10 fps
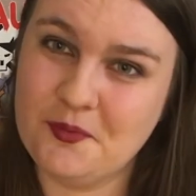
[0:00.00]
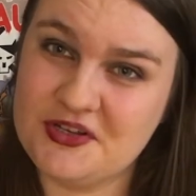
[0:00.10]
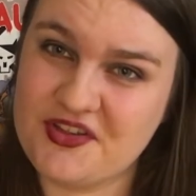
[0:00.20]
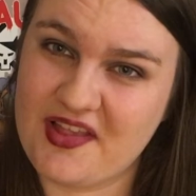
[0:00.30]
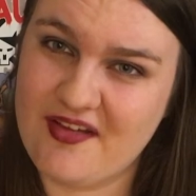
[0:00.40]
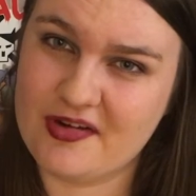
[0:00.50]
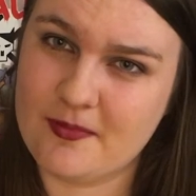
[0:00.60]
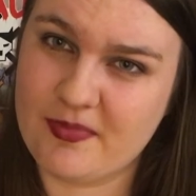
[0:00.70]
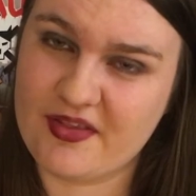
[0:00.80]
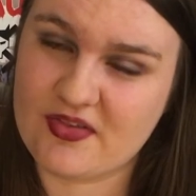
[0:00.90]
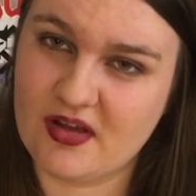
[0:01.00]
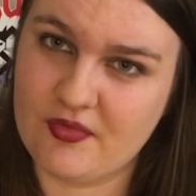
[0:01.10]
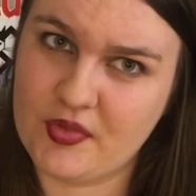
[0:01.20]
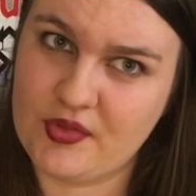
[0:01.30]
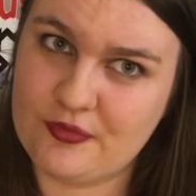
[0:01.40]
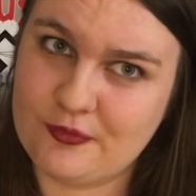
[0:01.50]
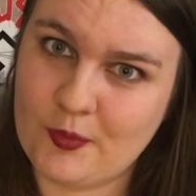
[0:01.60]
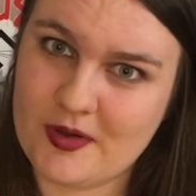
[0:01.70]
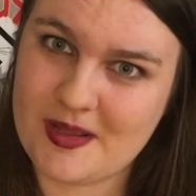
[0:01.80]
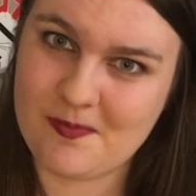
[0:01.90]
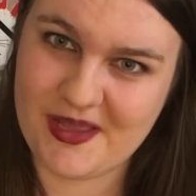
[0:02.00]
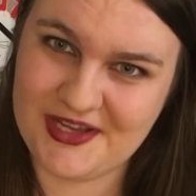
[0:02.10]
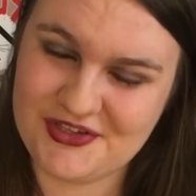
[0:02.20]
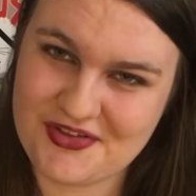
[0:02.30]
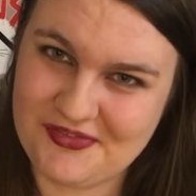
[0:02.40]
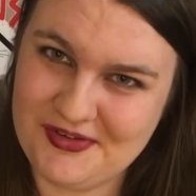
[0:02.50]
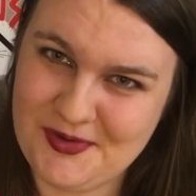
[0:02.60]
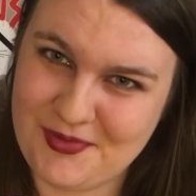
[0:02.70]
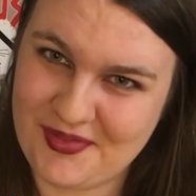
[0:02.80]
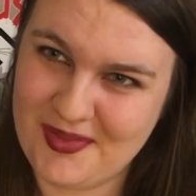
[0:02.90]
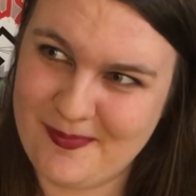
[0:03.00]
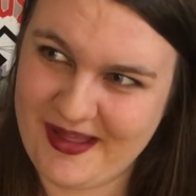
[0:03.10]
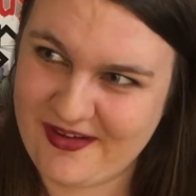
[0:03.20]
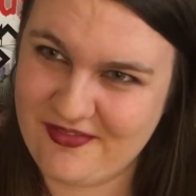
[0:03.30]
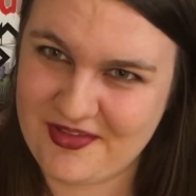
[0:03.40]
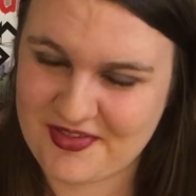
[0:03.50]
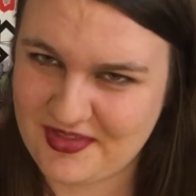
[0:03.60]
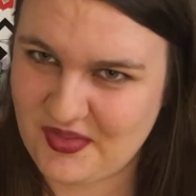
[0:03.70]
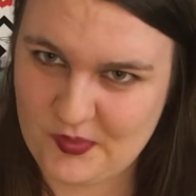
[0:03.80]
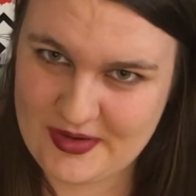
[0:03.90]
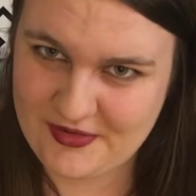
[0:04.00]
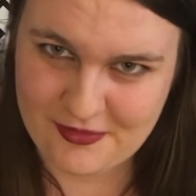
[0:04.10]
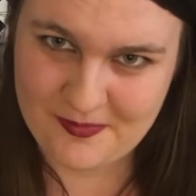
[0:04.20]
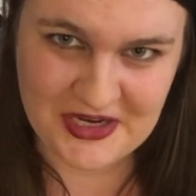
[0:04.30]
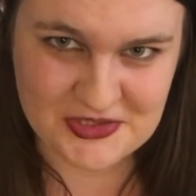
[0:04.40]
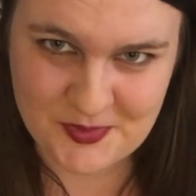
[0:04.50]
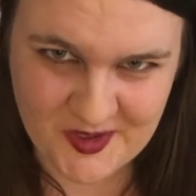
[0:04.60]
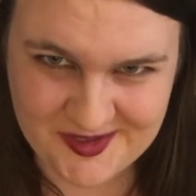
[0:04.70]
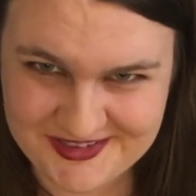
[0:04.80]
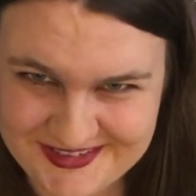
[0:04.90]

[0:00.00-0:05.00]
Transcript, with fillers: which is evident based off of the forty pages of notes in the back of this like three hundred page book.